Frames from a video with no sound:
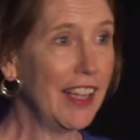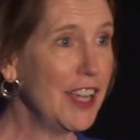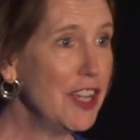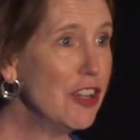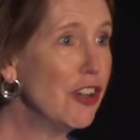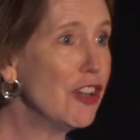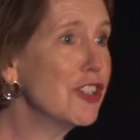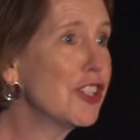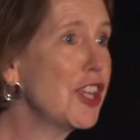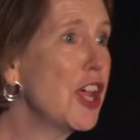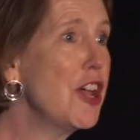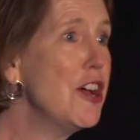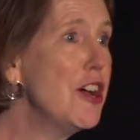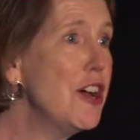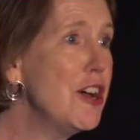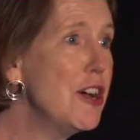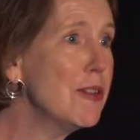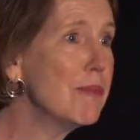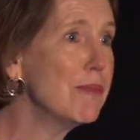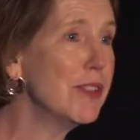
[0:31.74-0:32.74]
You're
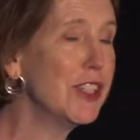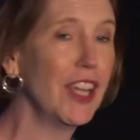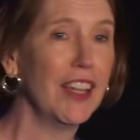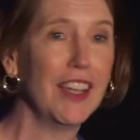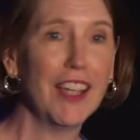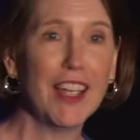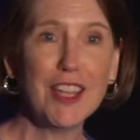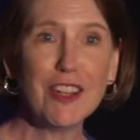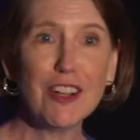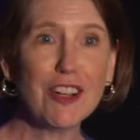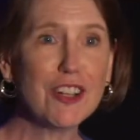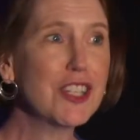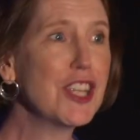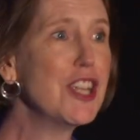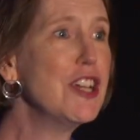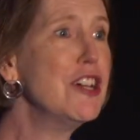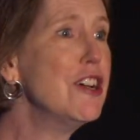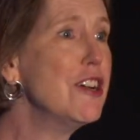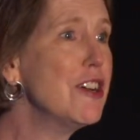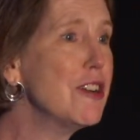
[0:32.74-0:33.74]
doomed. You're
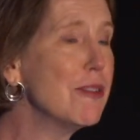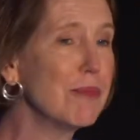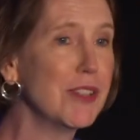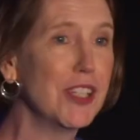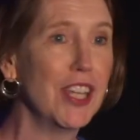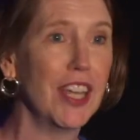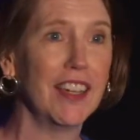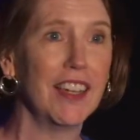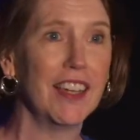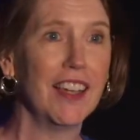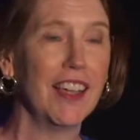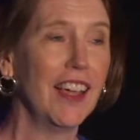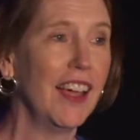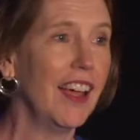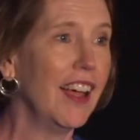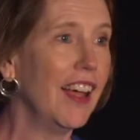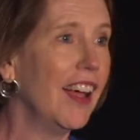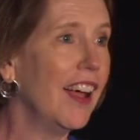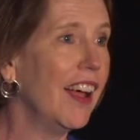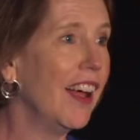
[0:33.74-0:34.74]
doomed.
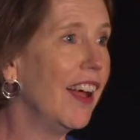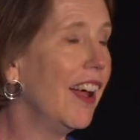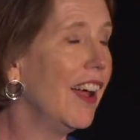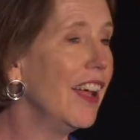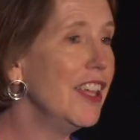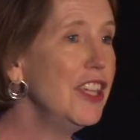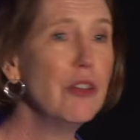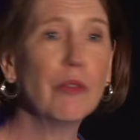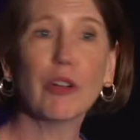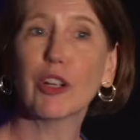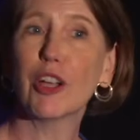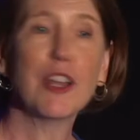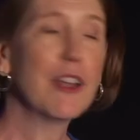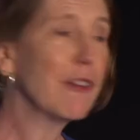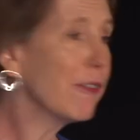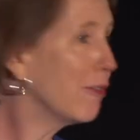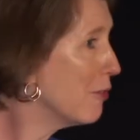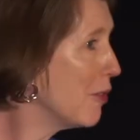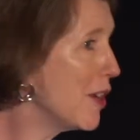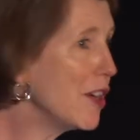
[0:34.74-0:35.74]
You are going
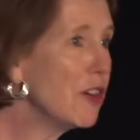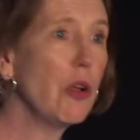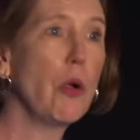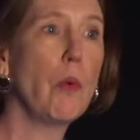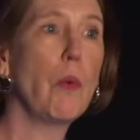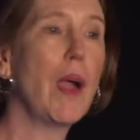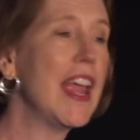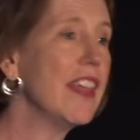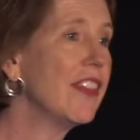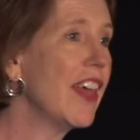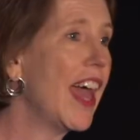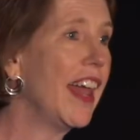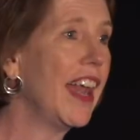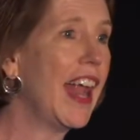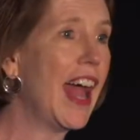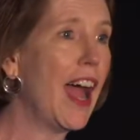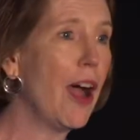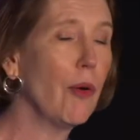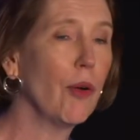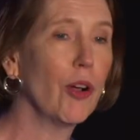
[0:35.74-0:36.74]
to fritter away that
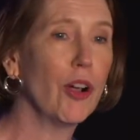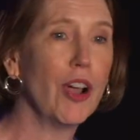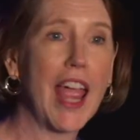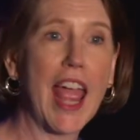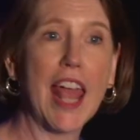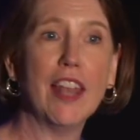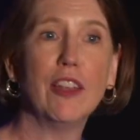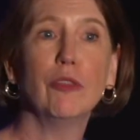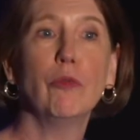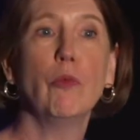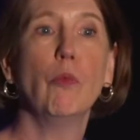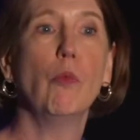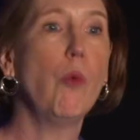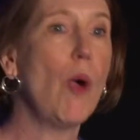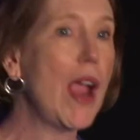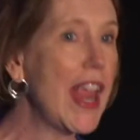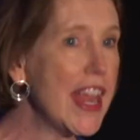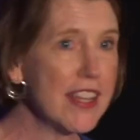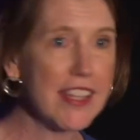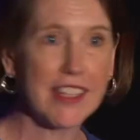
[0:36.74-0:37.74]
hour and
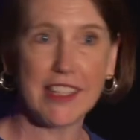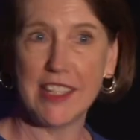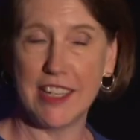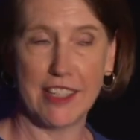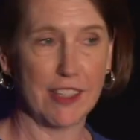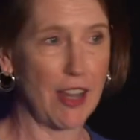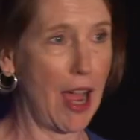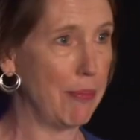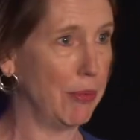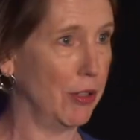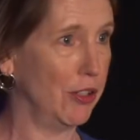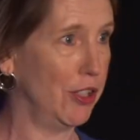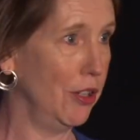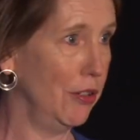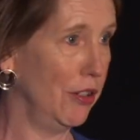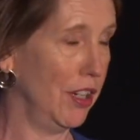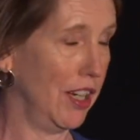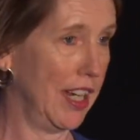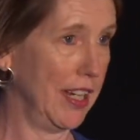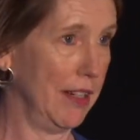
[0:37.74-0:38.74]
waste this
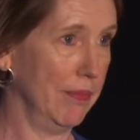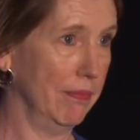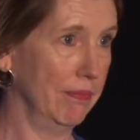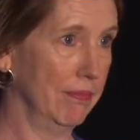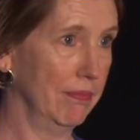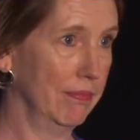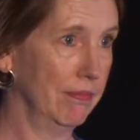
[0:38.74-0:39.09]
opportunity.